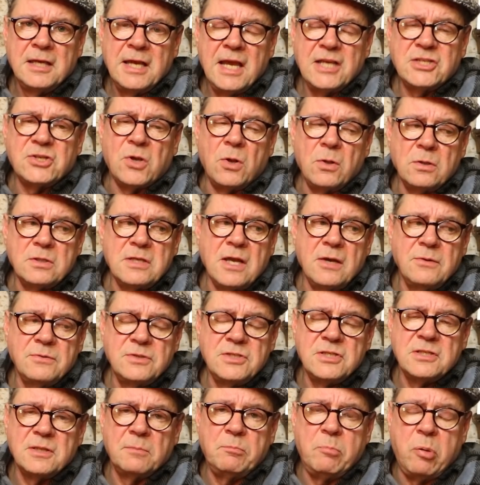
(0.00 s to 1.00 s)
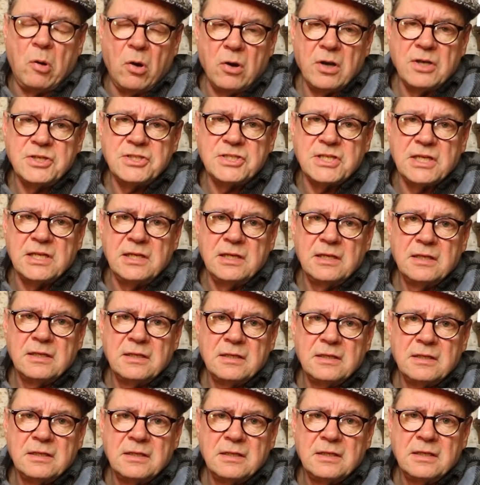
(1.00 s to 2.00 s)
It's all down to the policy.
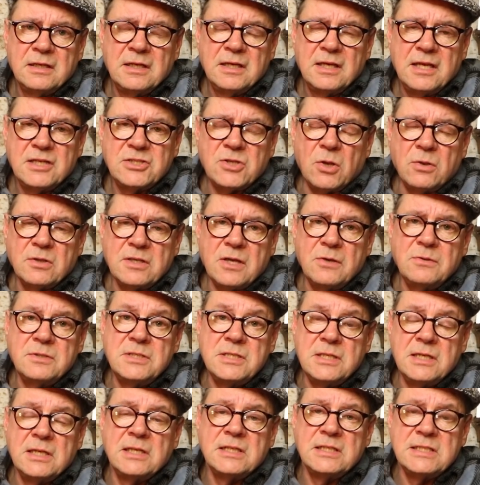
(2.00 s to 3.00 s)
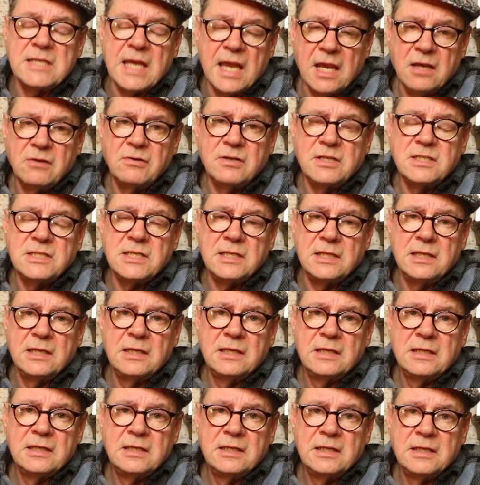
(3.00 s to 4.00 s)
It's all down to the integrity.
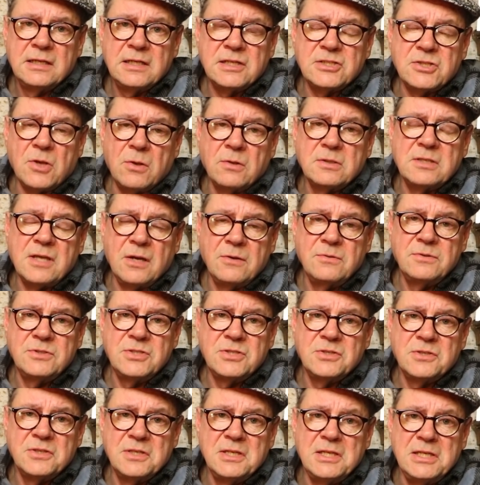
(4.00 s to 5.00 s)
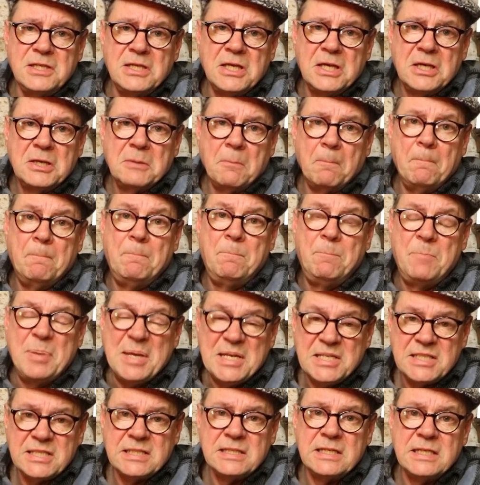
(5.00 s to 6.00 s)
It's all down to the
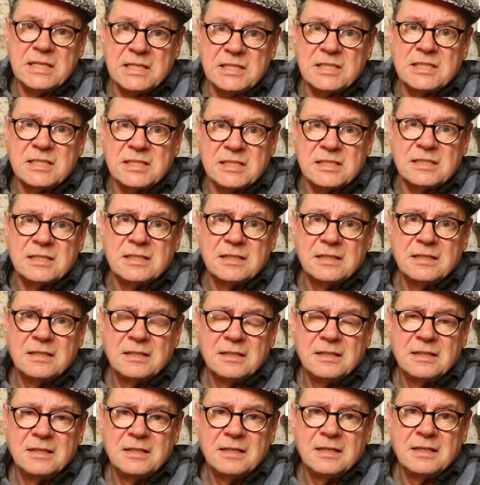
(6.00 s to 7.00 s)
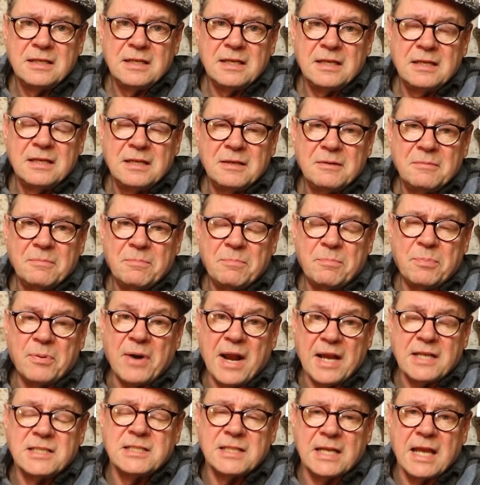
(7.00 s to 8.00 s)
business
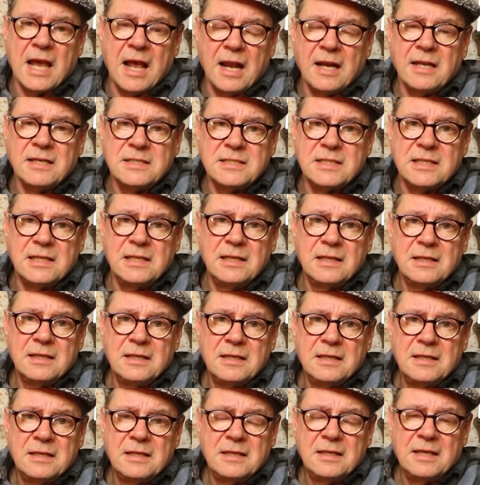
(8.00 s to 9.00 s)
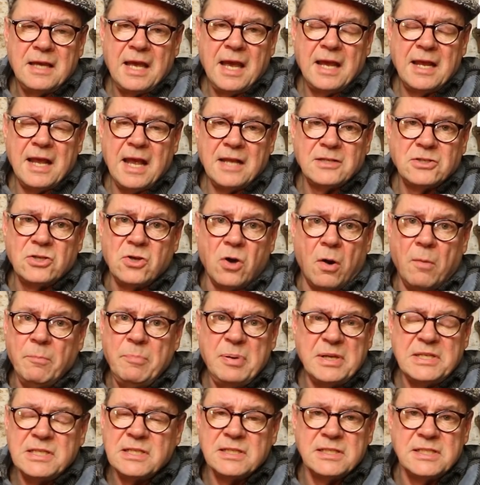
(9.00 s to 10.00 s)
practicality and
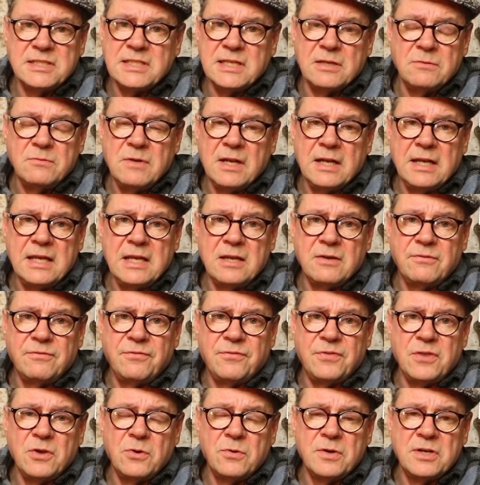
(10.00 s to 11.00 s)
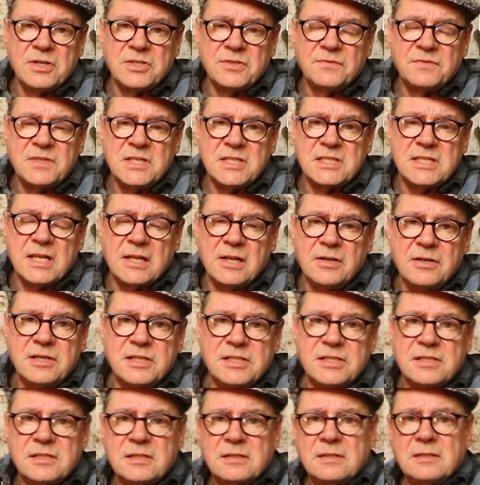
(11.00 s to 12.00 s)
competency really of the owners of
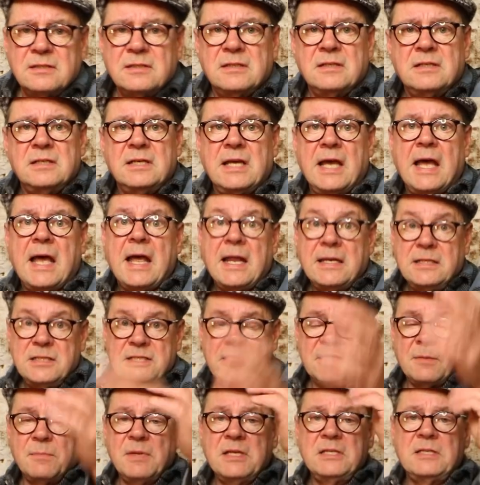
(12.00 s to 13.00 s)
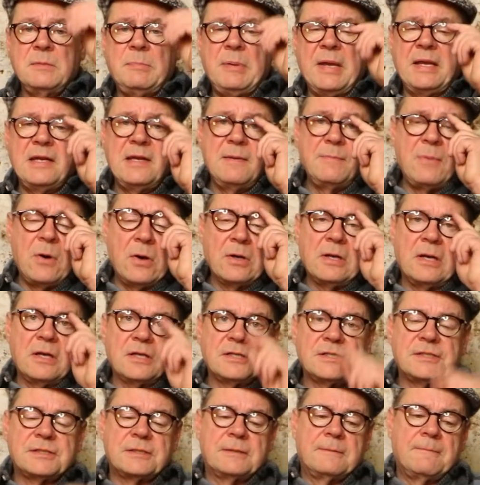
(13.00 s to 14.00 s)
distilleries and some independent
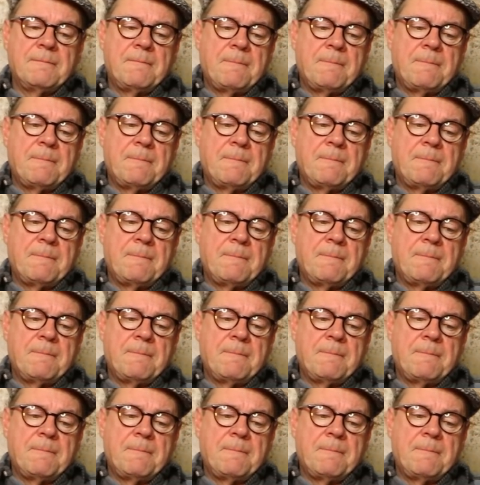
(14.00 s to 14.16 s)
bottlers.